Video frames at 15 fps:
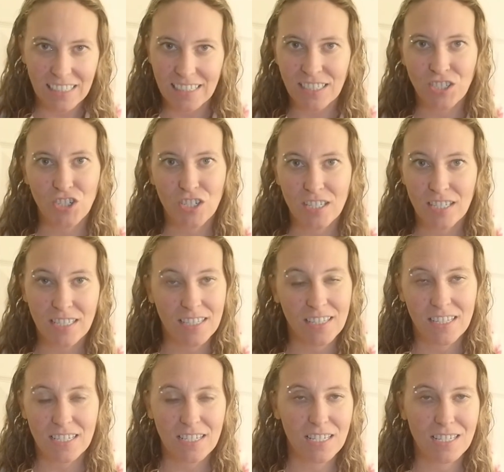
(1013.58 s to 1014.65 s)

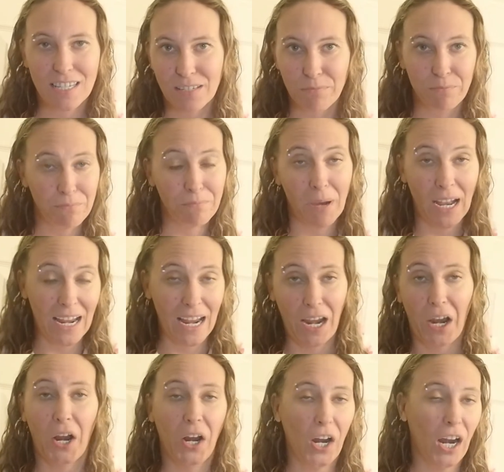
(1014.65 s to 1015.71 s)
This is my
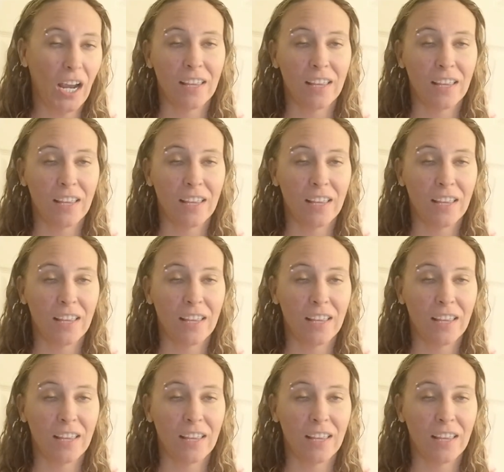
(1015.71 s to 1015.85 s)
hair